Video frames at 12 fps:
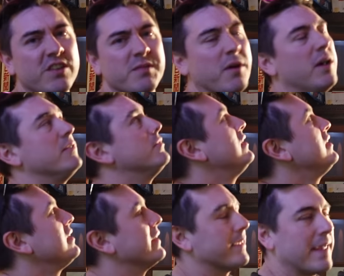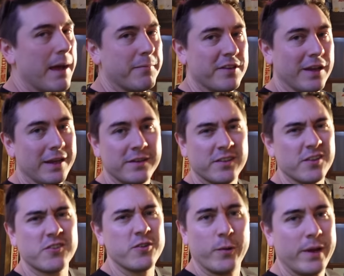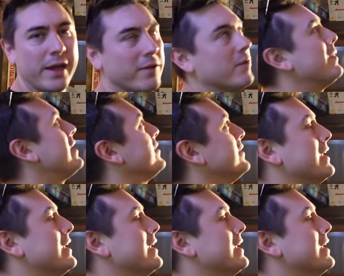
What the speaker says: smile encapsulates the Showa era better than